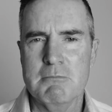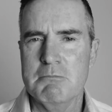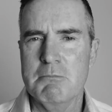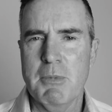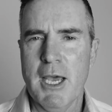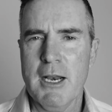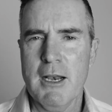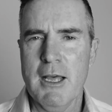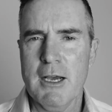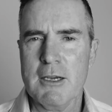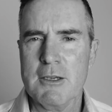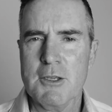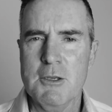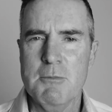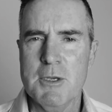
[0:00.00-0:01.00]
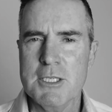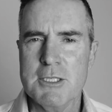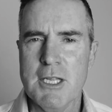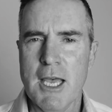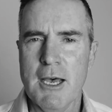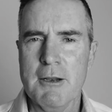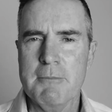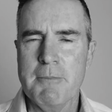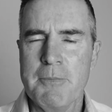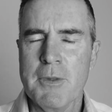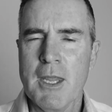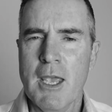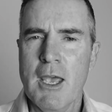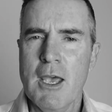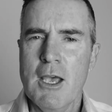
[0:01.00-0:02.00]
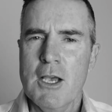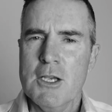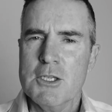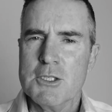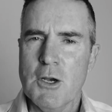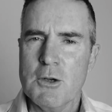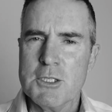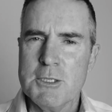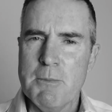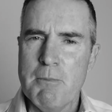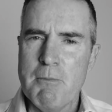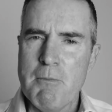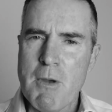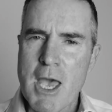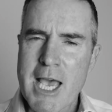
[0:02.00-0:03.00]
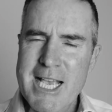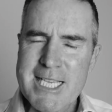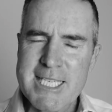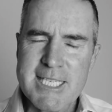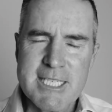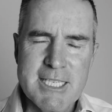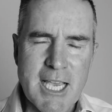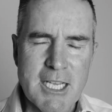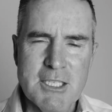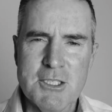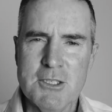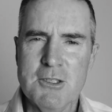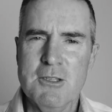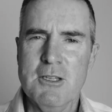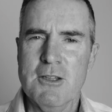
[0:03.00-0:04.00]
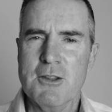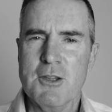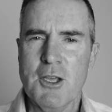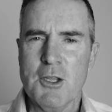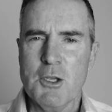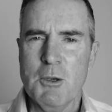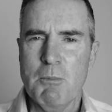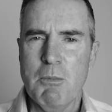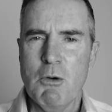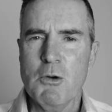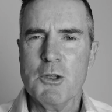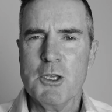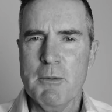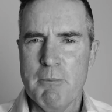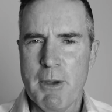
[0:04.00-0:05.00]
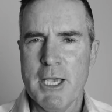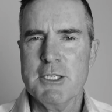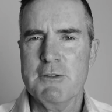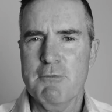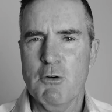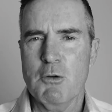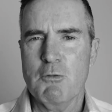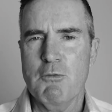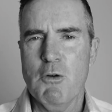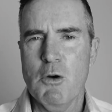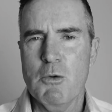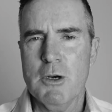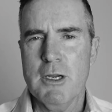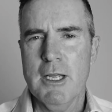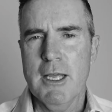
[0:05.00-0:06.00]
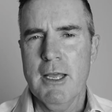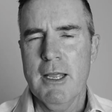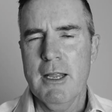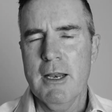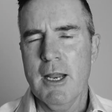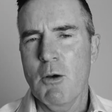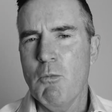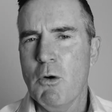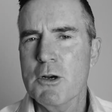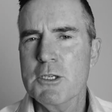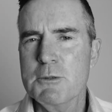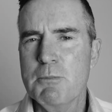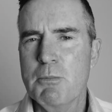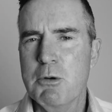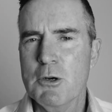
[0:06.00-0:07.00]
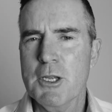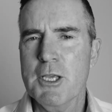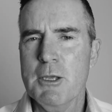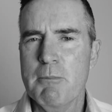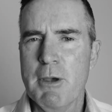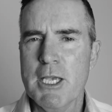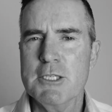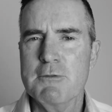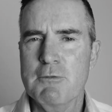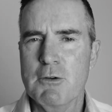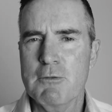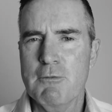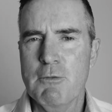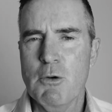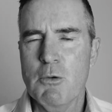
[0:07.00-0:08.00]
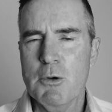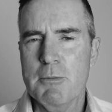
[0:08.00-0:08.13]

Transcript: bad luck, you missed out. So it's essential that you put your best foot forward. Now, what does putting your best foot forward